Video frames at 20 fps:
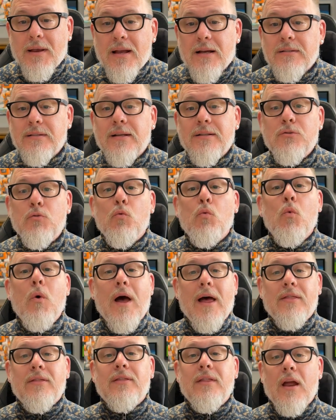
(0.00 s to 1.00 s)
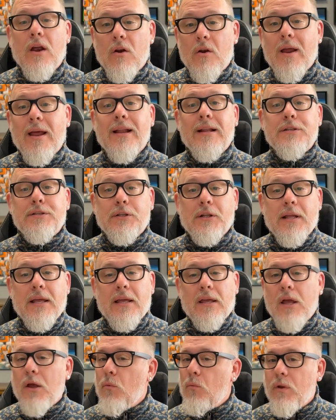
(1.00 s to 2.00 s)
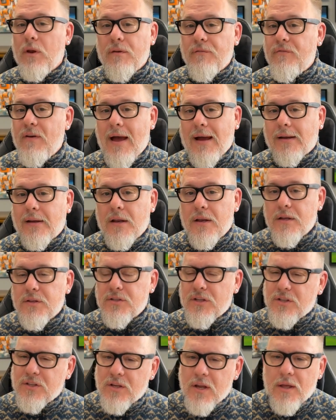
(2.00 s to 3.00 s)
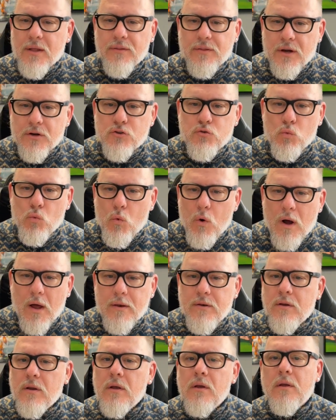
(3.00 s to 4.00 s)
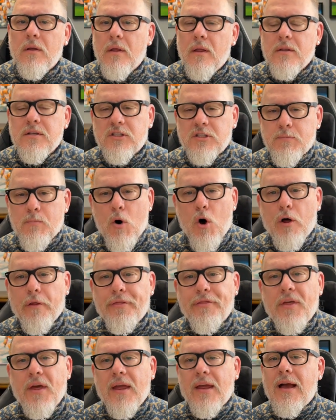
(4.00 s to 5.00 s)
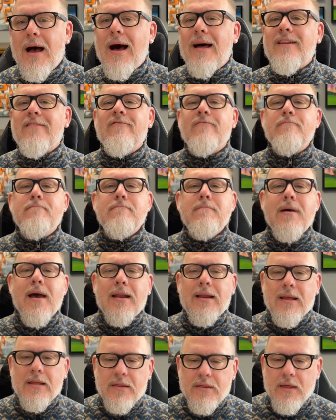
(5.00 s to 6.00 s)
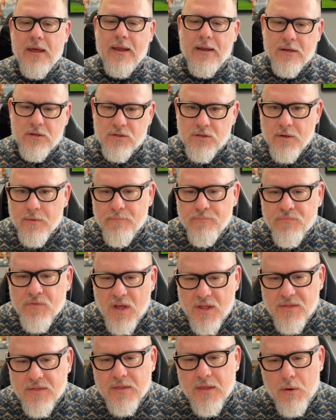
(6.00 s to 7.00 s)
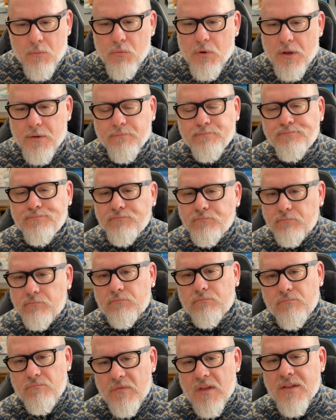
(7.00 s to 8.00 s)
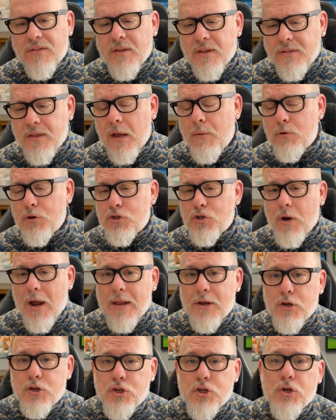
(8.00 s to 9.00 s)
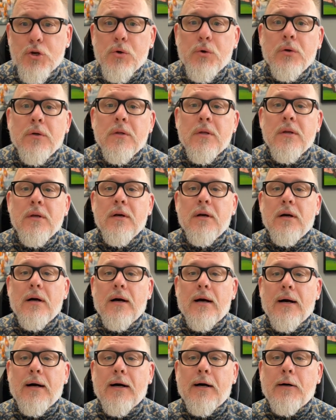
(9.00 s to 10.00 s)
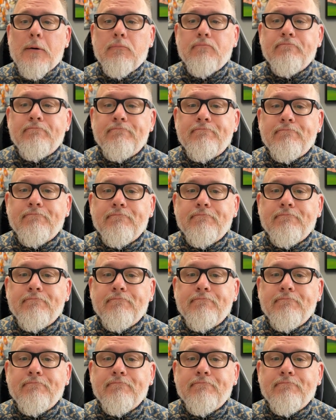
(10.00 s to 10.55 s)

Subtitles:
because it's wet there and it's leaking when in fact it isn't. There's one small thing out of many things that they would try to do. What